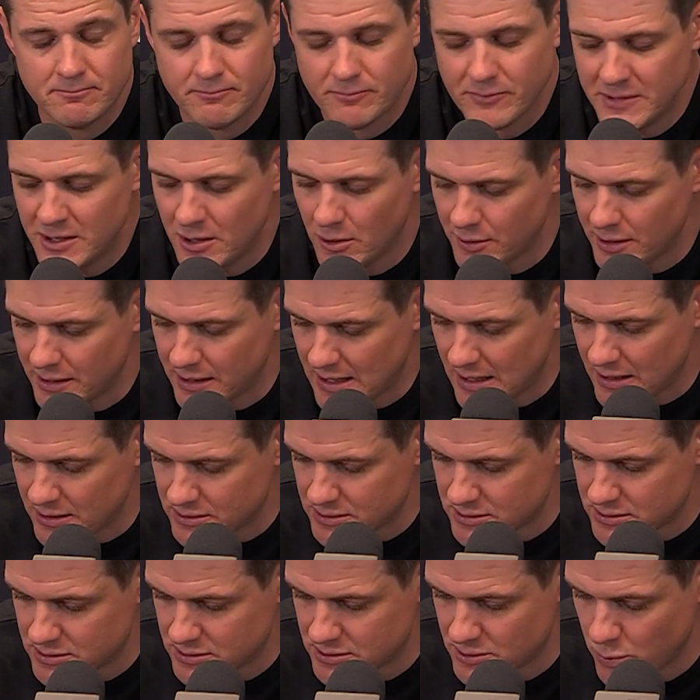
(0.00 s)
You know, to get
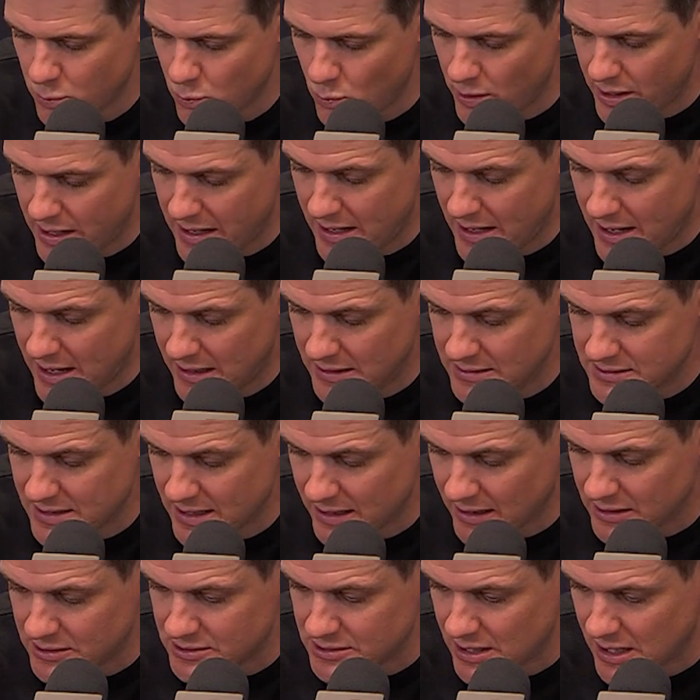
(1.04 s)
29
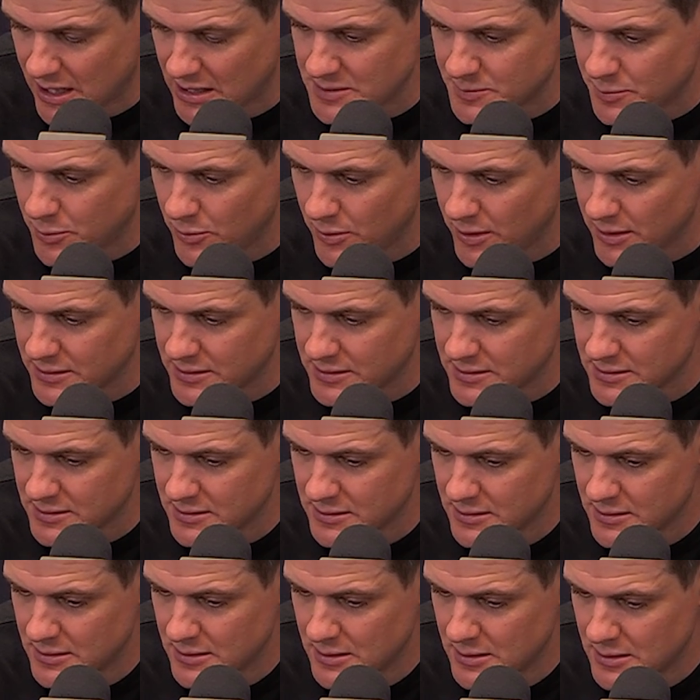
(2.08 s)
second chance points
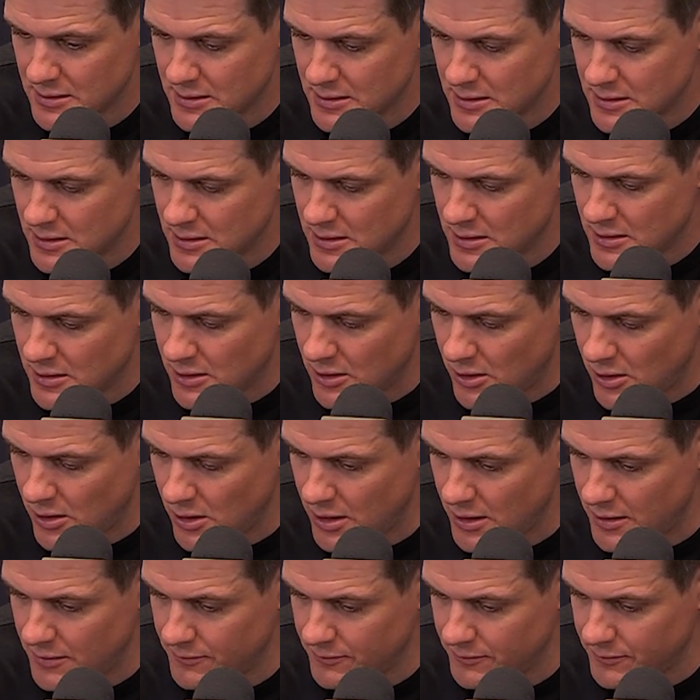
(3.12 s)

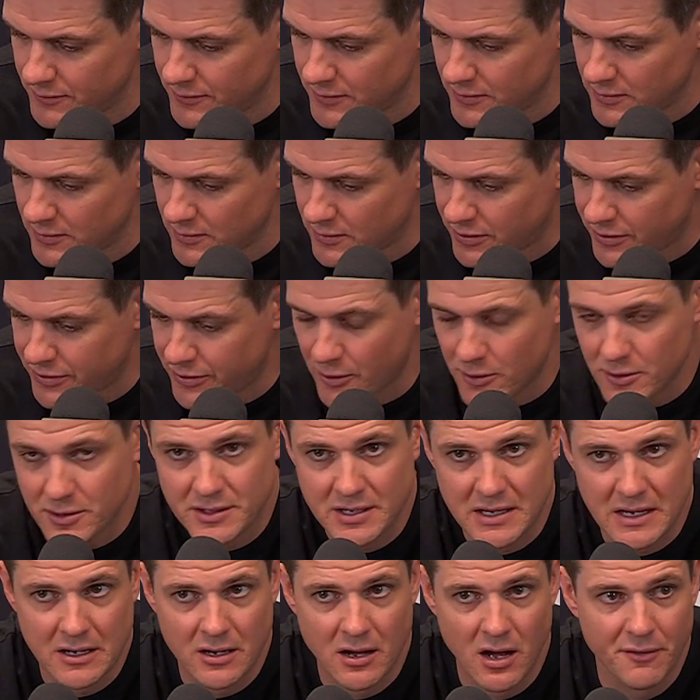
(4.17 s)
on
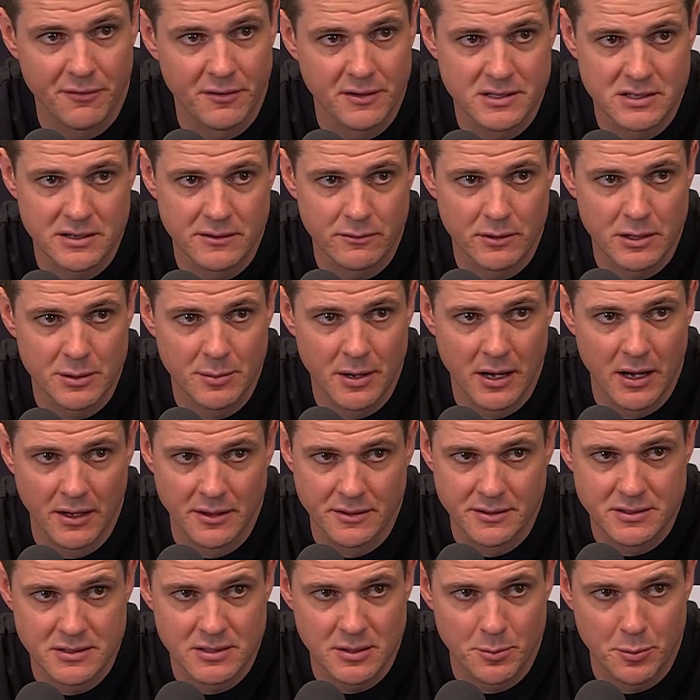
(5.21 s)
13 offensive
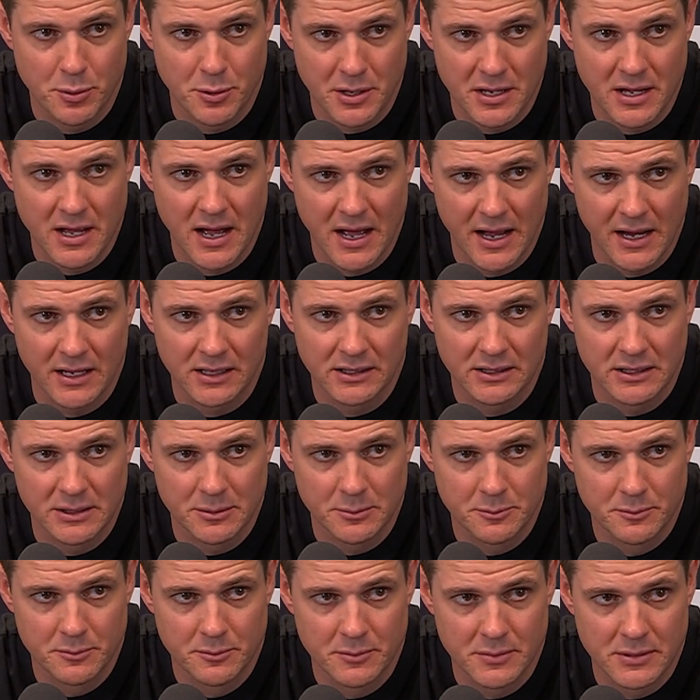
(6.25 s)
rebounds is a pretty high clip.
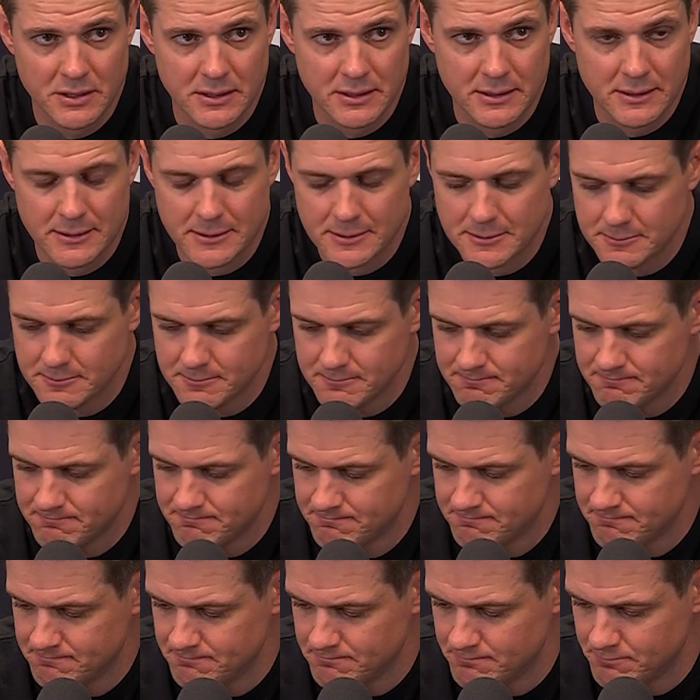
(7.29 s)

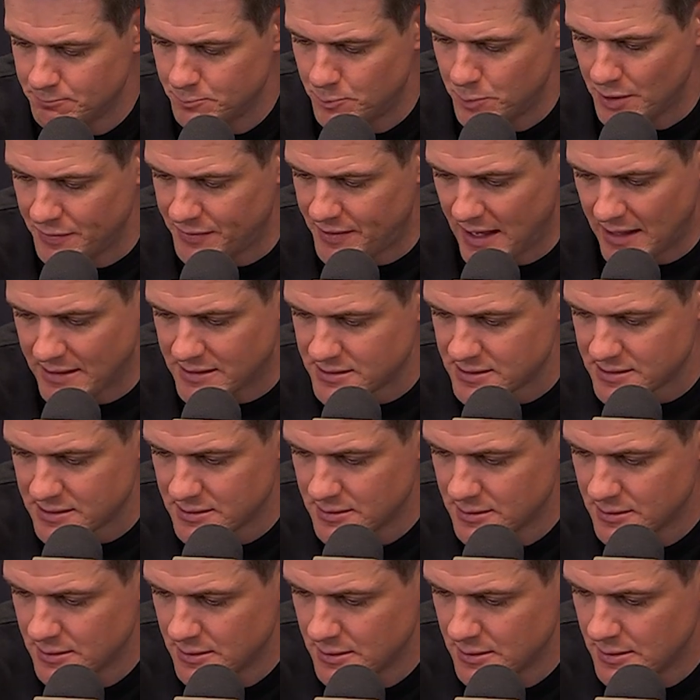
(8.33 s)
But that's,
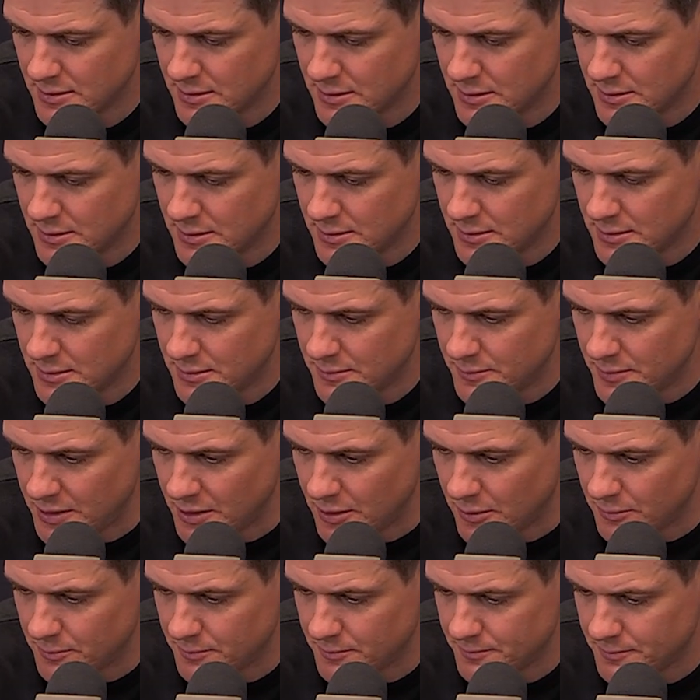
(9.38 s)
you
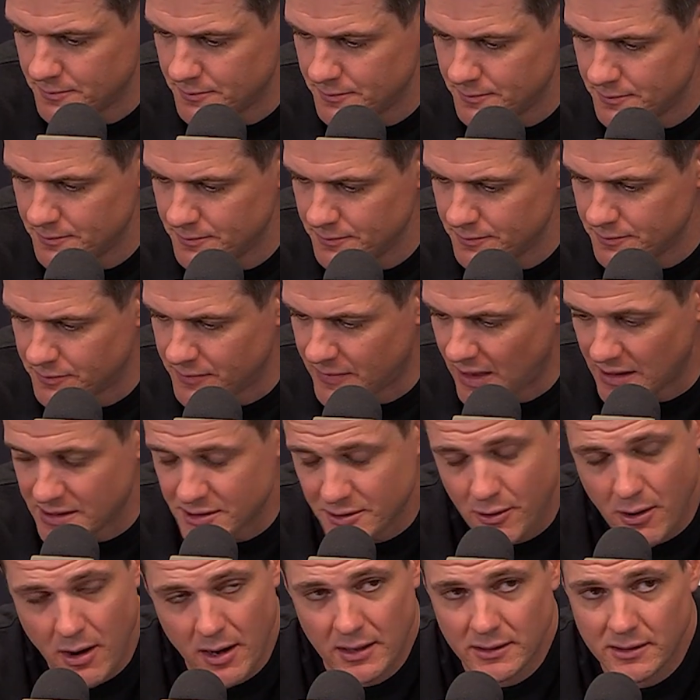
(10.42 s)
know, that's
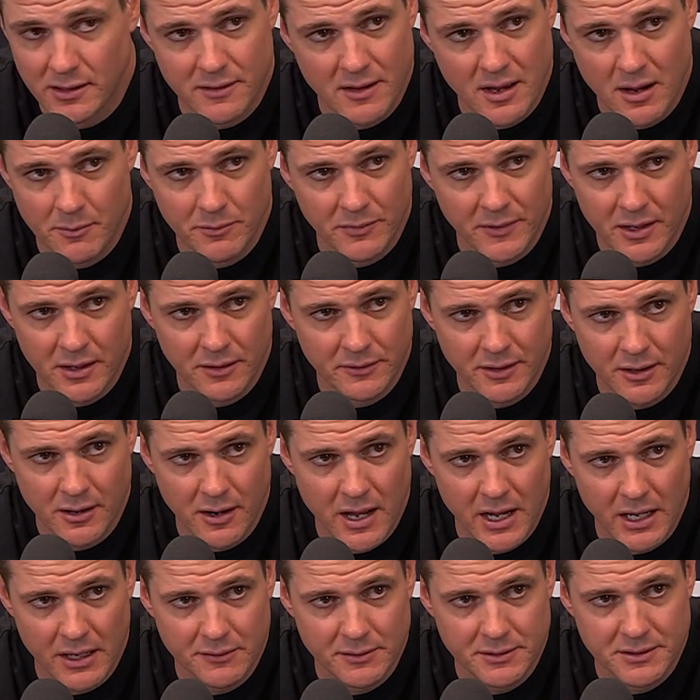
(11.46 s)
credit to them. They're a
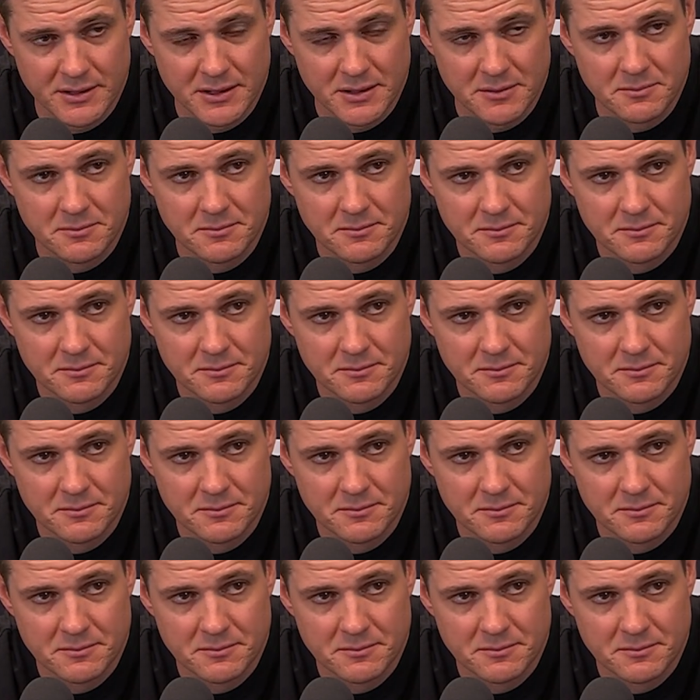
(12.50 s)
heck of a team.